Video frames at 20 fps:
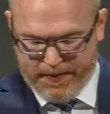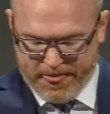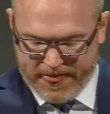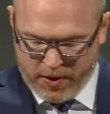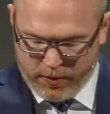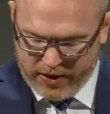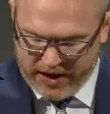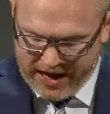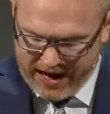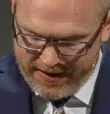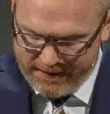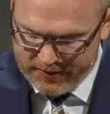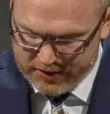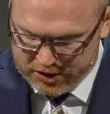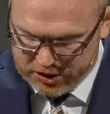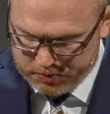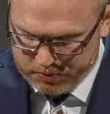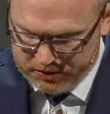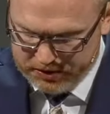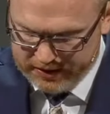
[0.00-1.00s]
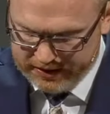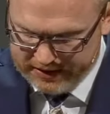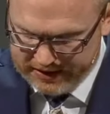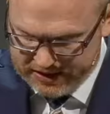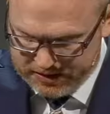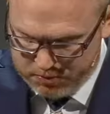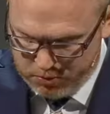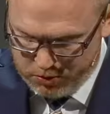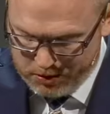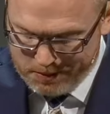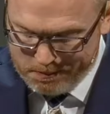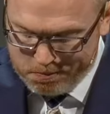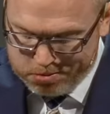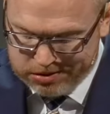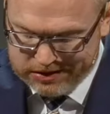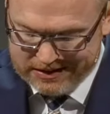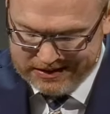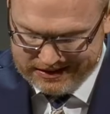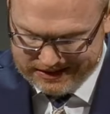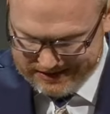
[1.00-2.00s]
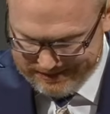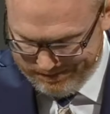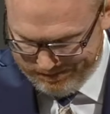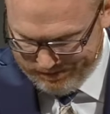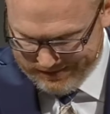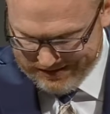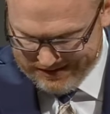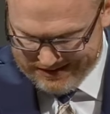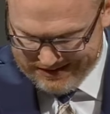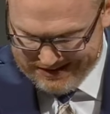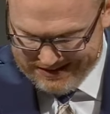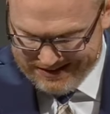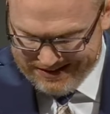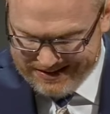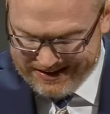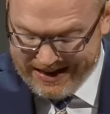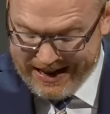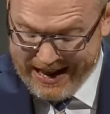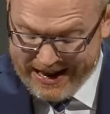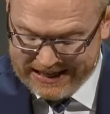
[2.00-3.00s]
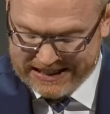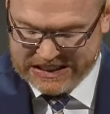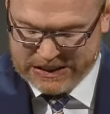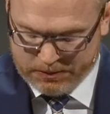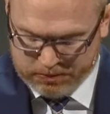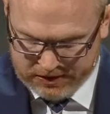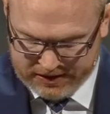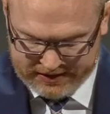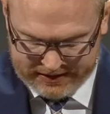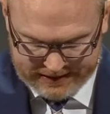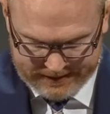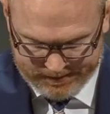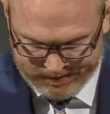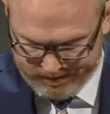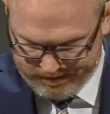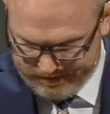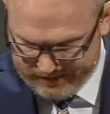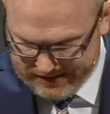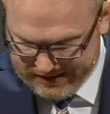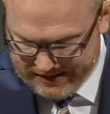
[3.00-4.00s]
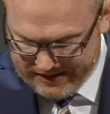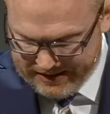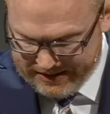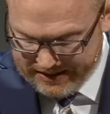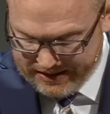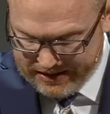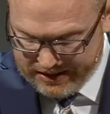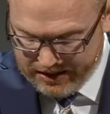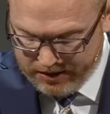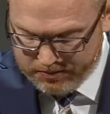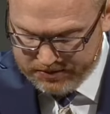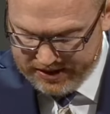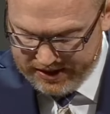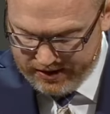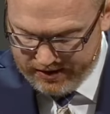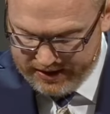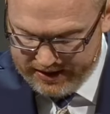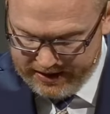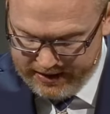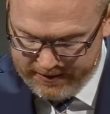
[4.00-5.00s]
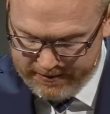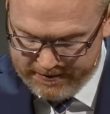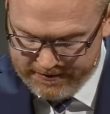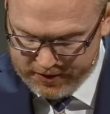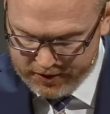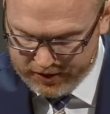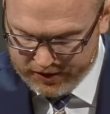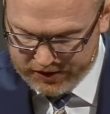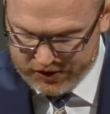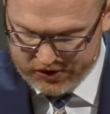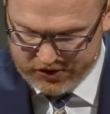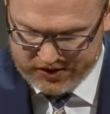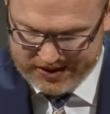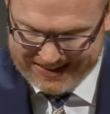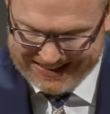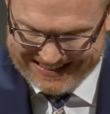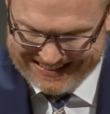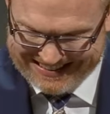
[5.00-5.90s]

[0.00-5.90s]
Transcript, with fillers: that we have the Spirit that's more implicit than explicit. And it comes out in verse